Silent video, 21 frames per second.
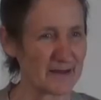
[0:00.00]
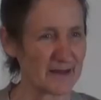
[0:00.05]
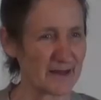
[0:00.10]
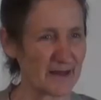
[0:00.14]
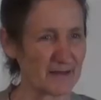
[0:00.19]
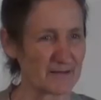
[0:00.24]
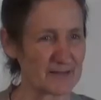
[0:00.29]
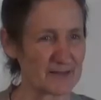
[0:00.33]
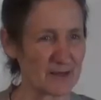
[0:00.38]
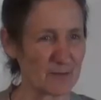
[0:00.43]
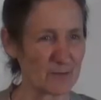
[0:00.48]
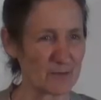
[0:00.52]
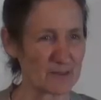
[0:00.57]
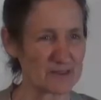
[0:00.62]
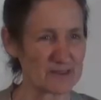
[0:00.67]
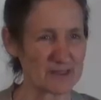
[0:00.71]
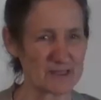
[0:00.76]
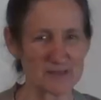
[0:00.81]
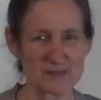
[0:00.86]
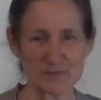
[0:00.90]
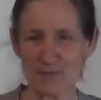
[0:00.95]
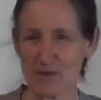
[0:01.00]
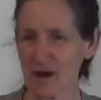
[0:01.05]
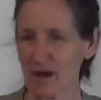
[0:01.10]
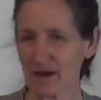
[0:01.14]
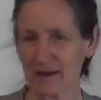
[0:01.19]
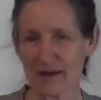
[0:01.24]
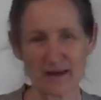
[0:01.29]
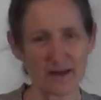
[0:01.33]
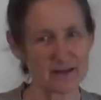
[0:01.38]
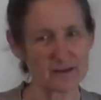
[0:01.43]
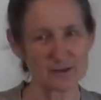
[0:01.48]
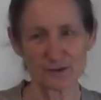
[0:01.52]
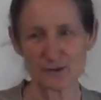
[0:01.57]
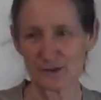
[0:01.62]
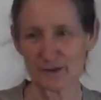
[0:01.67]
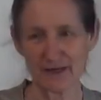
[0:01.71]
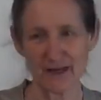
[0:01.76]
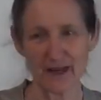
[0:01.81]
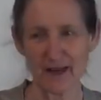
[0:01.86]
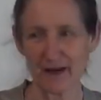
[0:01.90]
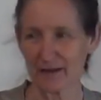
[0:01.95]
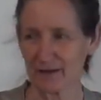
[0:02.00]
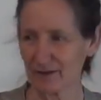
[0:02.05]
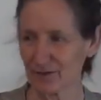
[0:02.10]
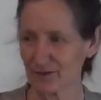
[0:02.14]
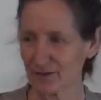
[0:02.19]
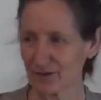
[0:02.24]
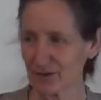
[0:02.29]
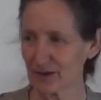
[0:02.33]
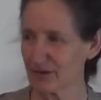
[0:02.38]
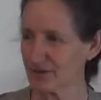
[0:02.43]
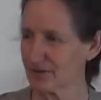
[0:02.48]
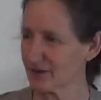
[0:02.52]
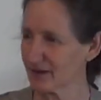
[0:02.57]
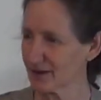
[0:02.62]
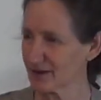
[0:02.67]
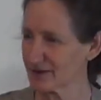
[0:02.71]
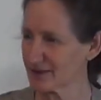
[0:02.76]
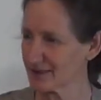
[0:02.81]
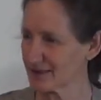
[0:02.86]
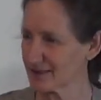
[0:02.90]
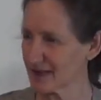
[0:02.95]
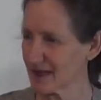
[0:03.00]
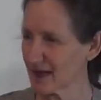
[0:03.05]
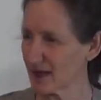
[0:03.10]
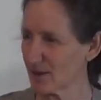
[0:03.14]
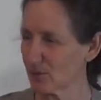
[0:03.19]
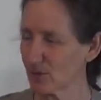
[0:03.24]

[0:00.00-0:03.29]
Now, if someone says, my gut couldn't handle three of those a day,